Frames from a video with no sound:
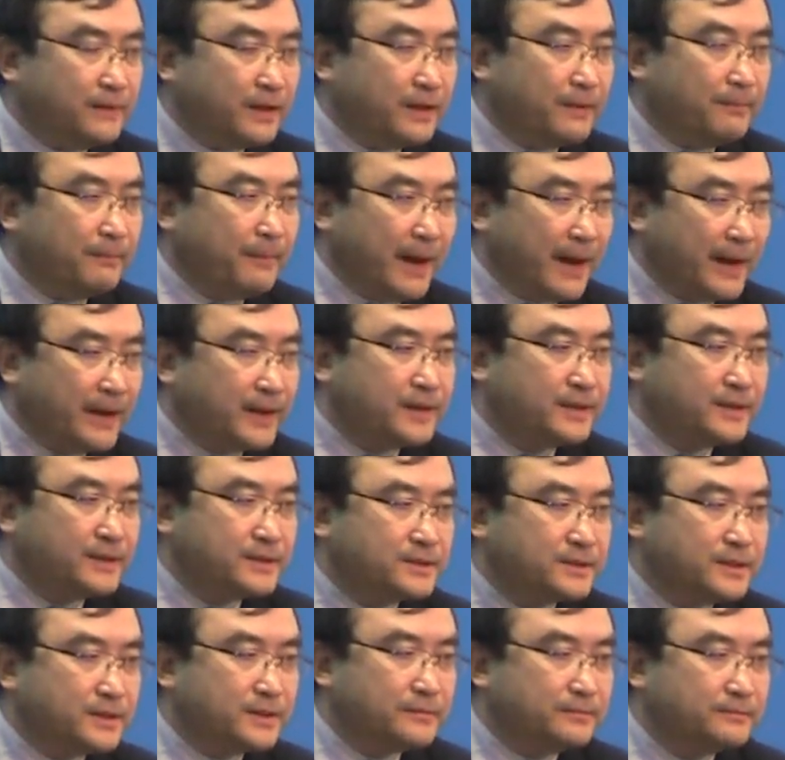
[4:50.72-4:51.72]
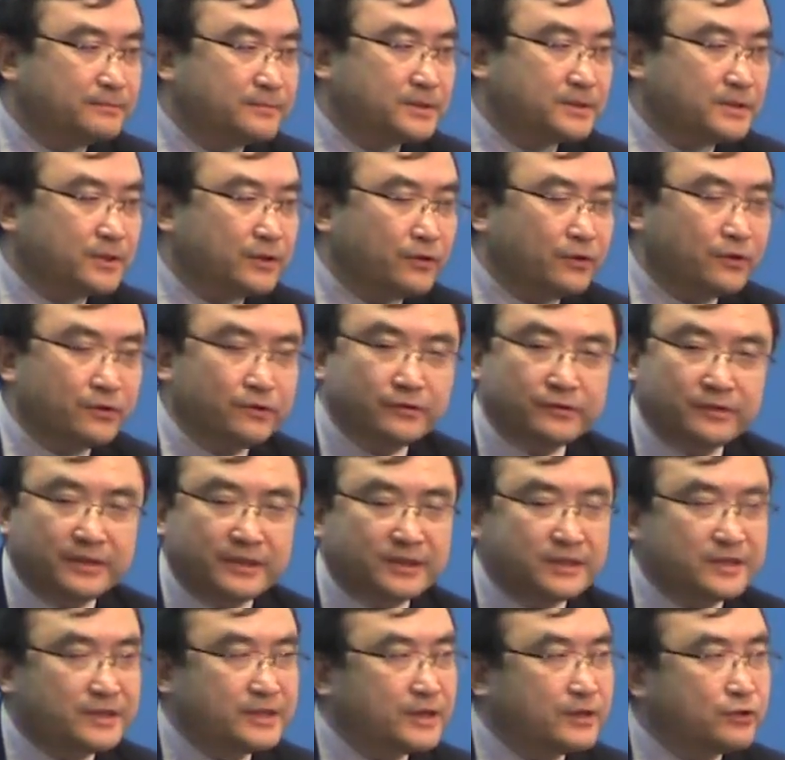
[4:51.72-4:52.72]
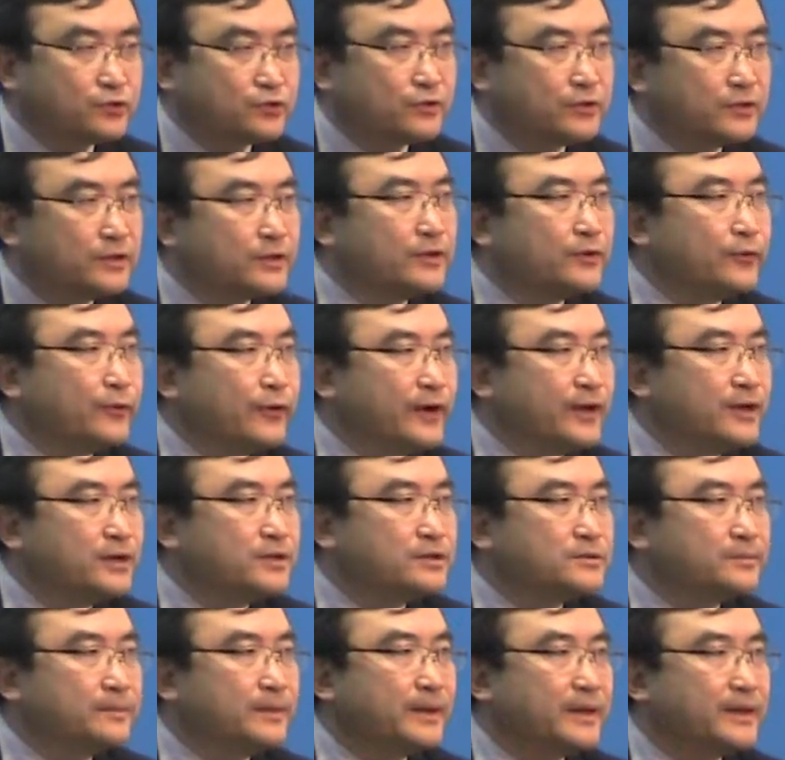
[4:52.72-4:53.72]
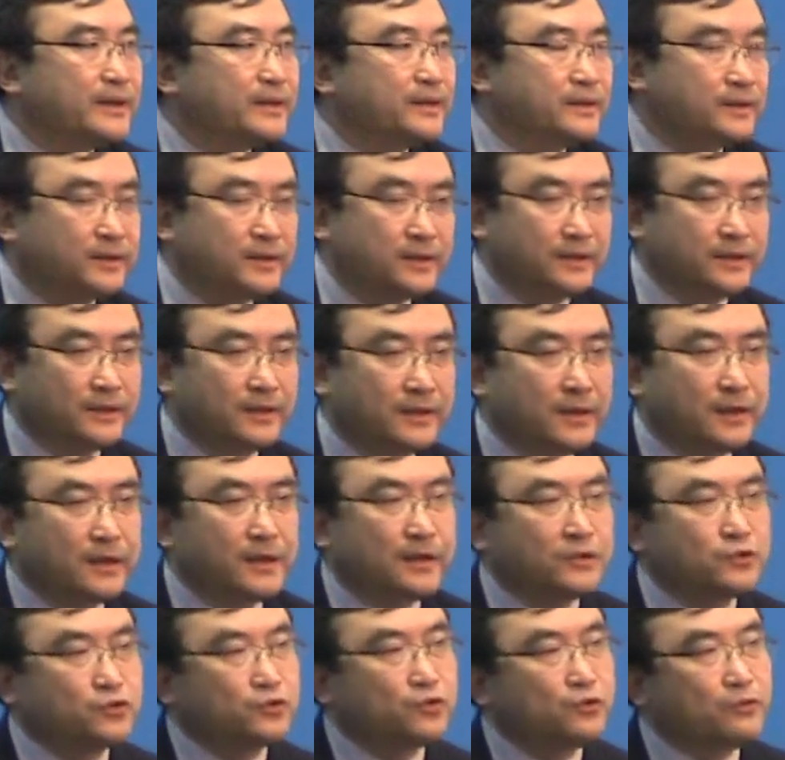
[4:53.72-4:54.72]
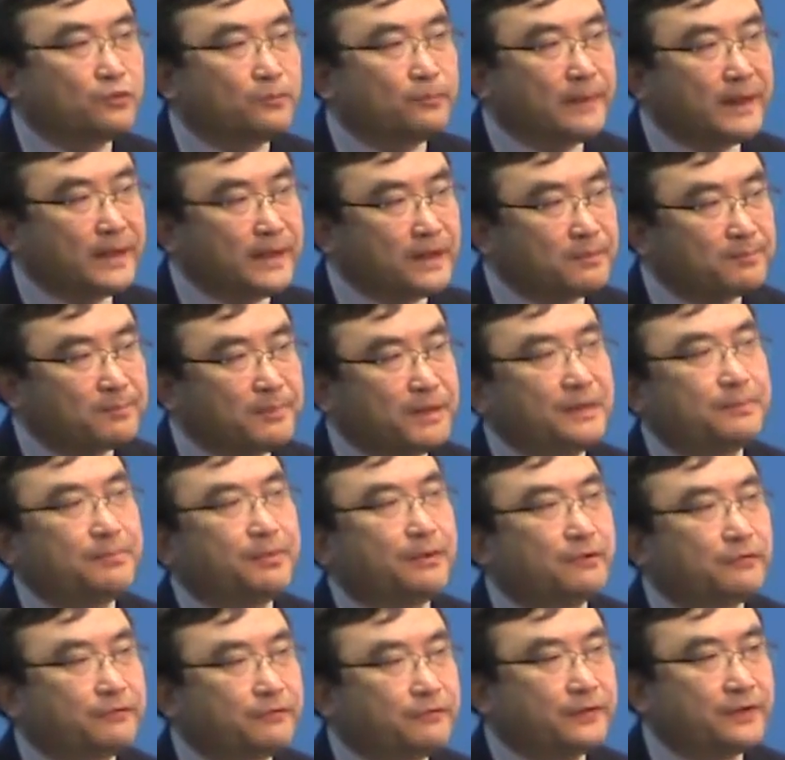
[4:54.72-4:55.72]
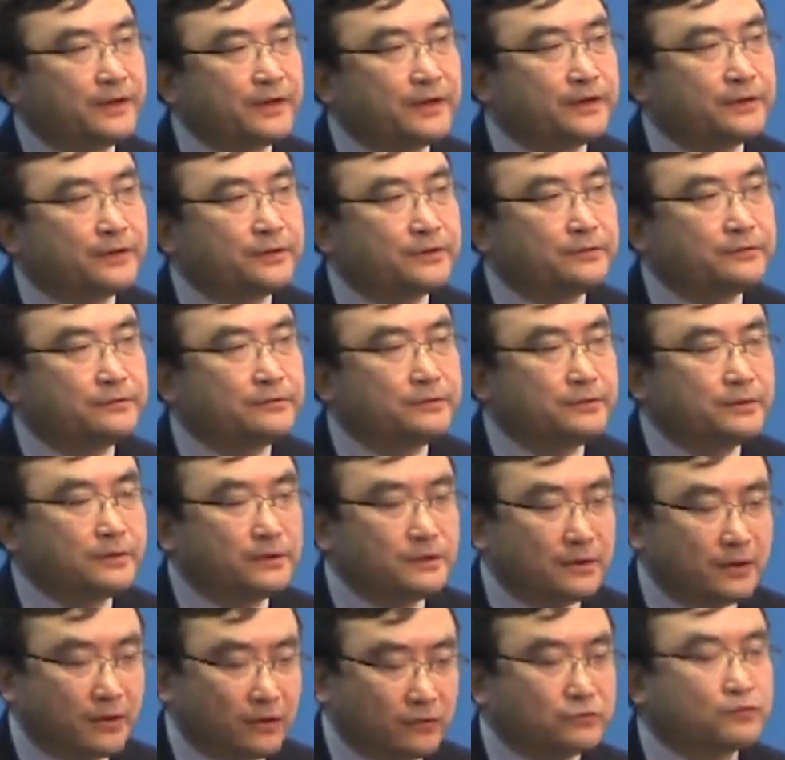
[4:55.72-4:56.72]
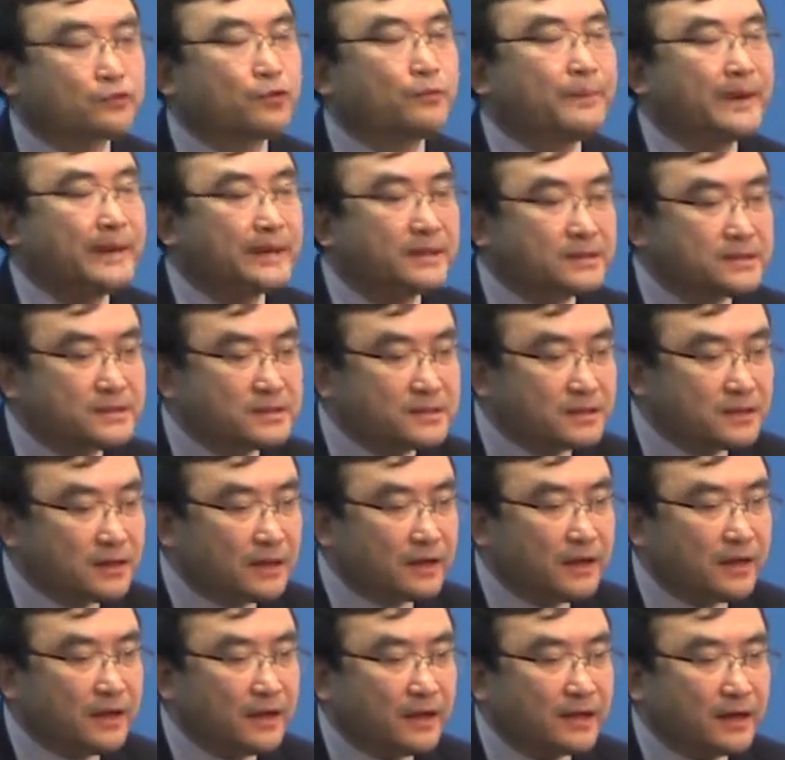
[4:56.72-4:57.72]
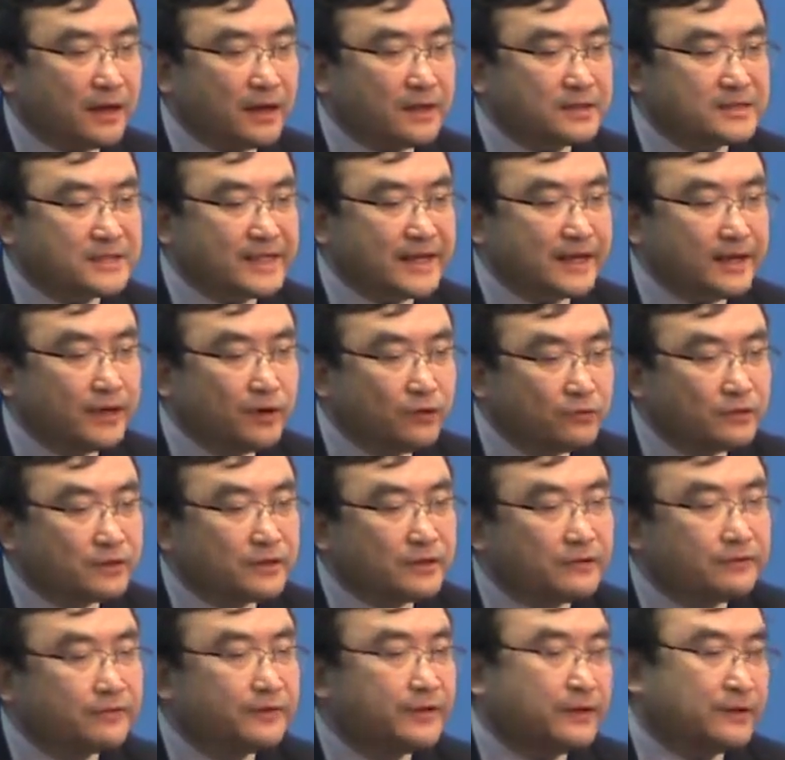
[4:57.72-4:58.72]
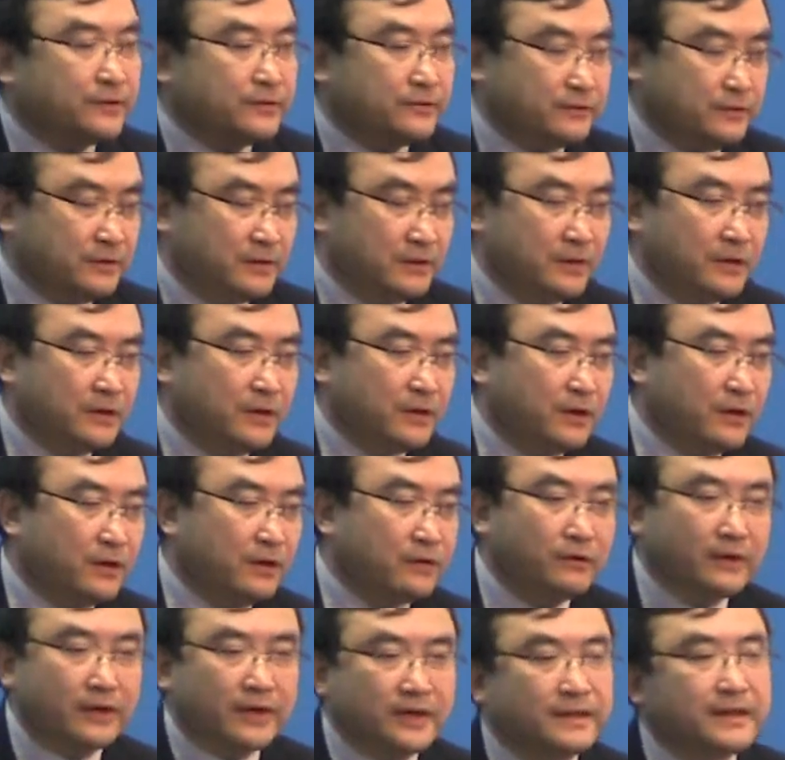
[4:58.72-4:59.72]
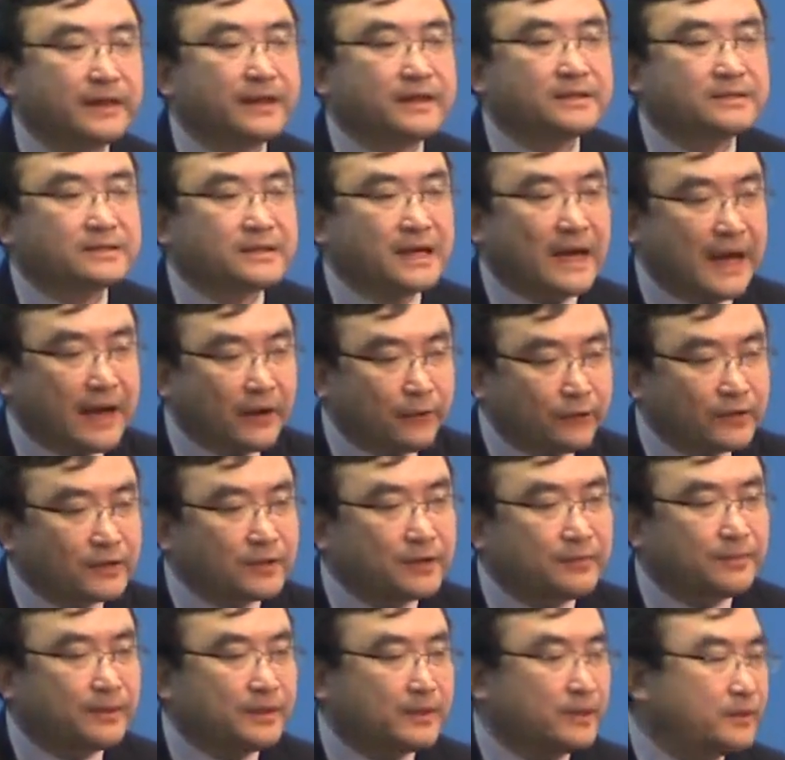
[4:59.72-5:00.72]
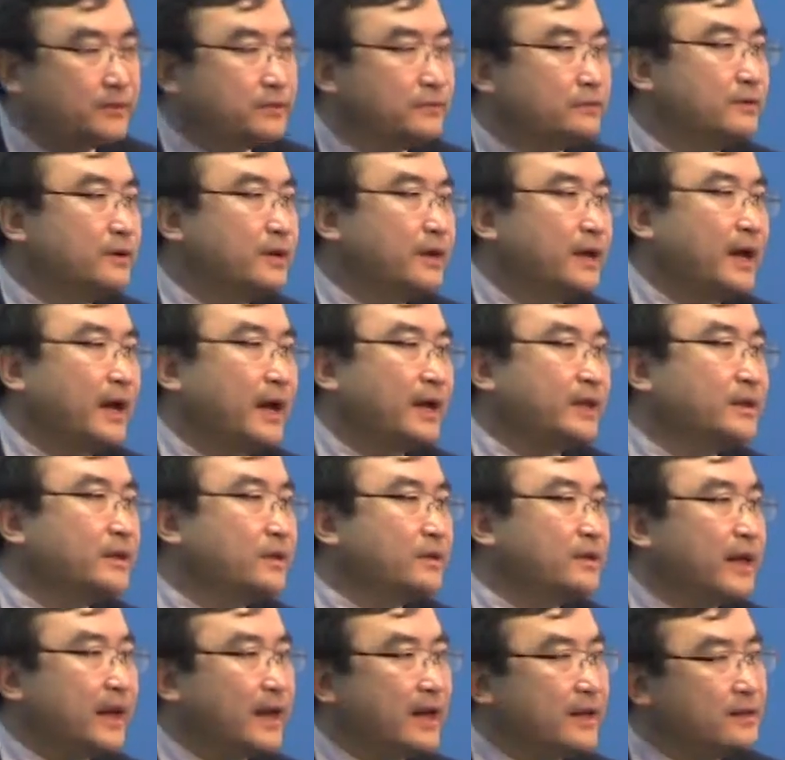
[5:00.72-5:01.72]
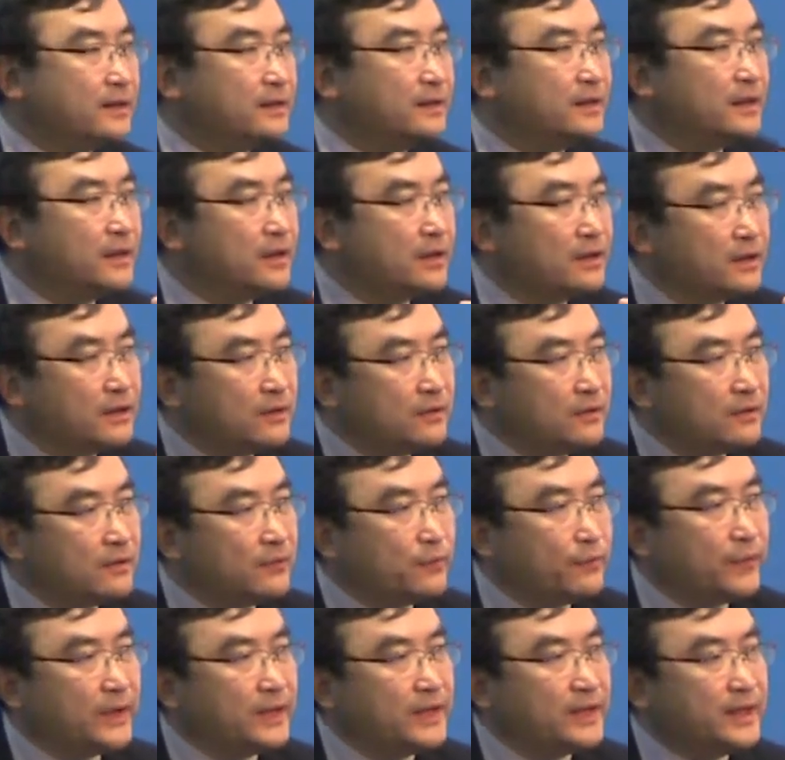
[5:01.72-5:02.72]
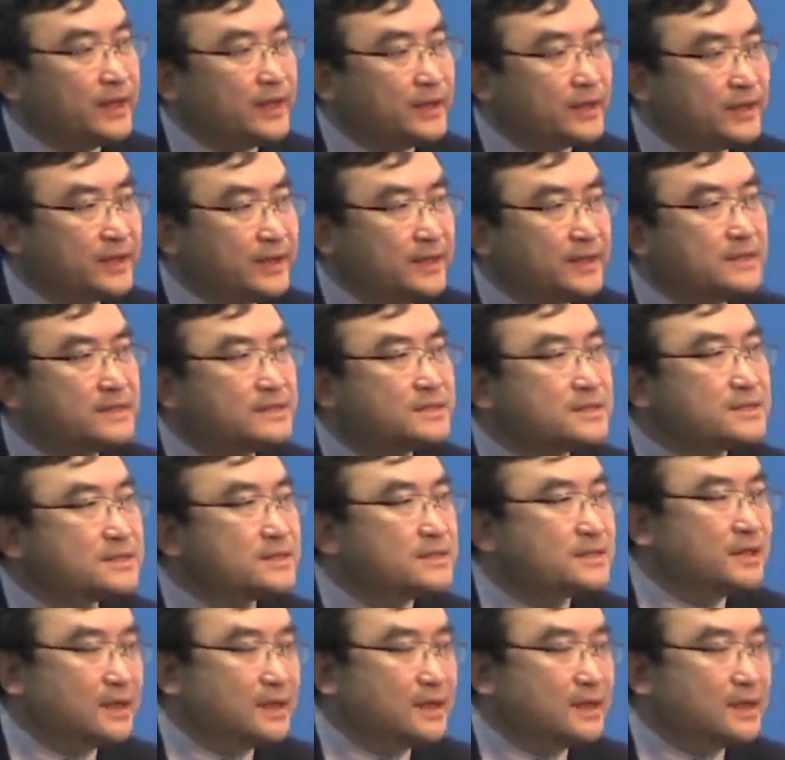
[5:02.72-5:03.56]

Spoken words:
mechanisms or institutional arrangement to make people feel, or to make stakeholders feel it's equitable, and then within these